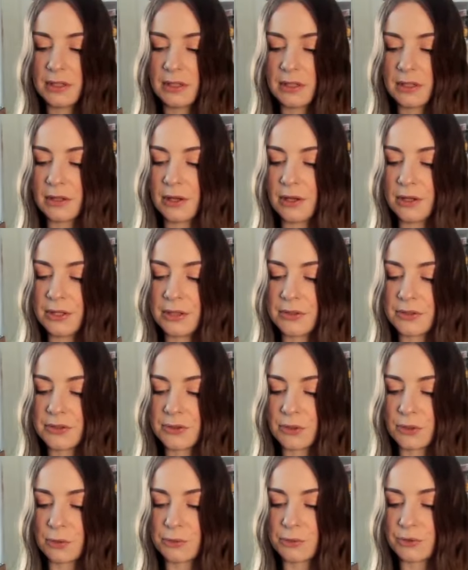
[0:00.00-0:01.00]
Cloudian
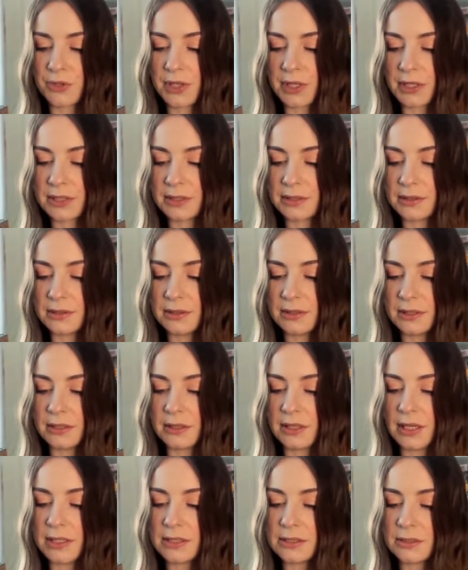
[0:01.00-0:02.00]
Storm Dragon,
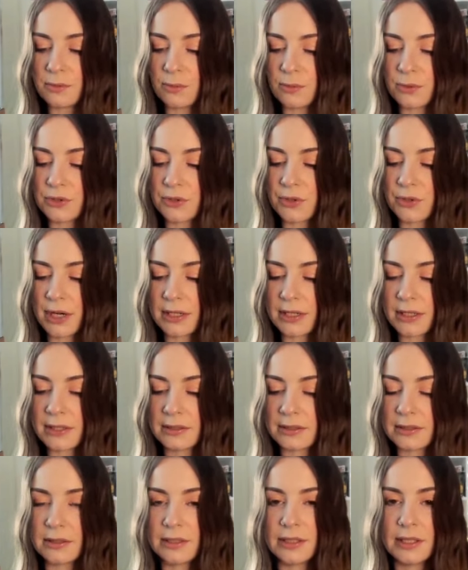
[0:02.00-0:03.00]
Lightsworn
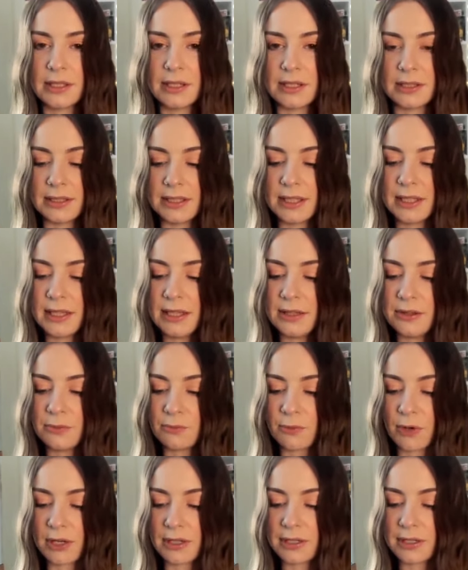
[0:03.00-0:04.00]
Dragon, Lady in
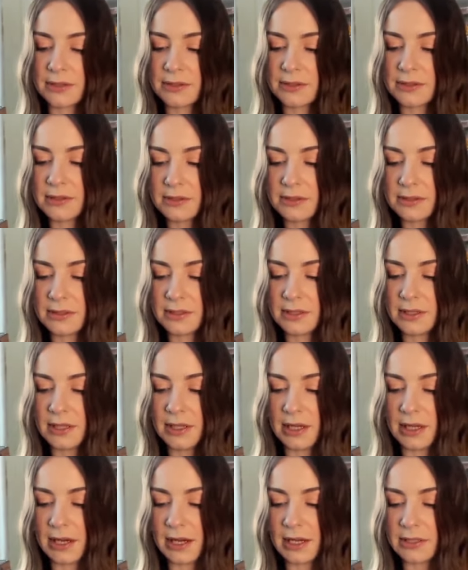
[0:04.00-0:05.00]
Right,
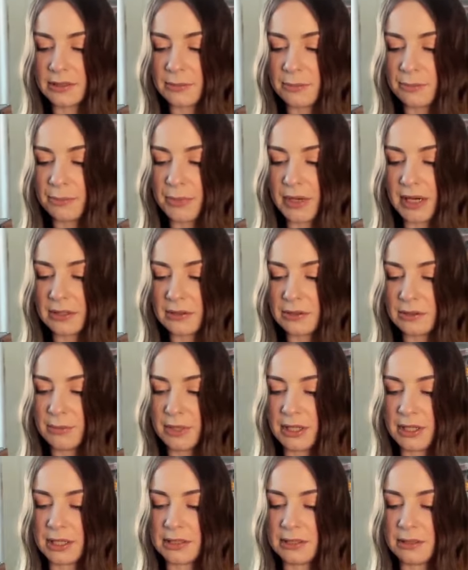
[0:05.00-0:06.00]
and
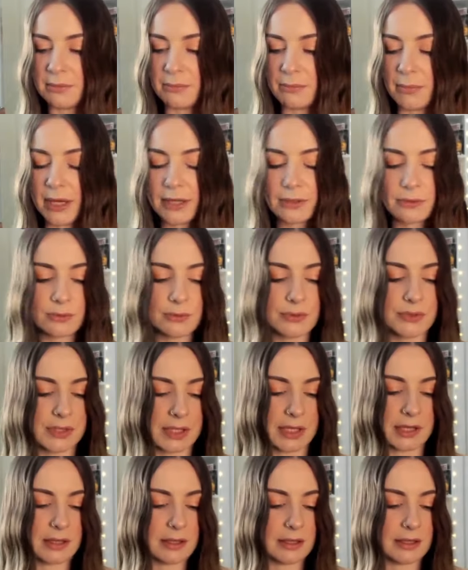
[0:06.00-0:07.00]
Batteryman
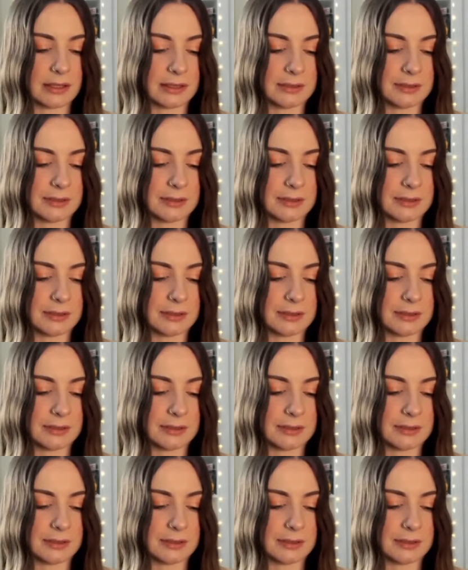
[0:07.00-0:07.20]
Microcell.